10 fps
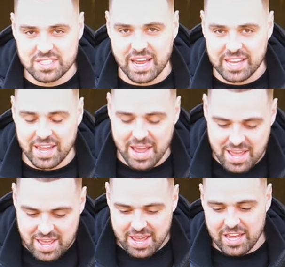today, yeah,
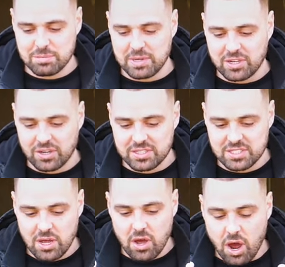is
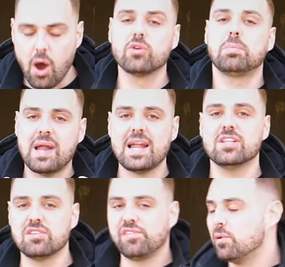because I was
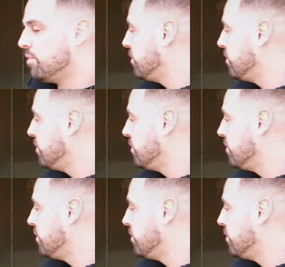planning to film a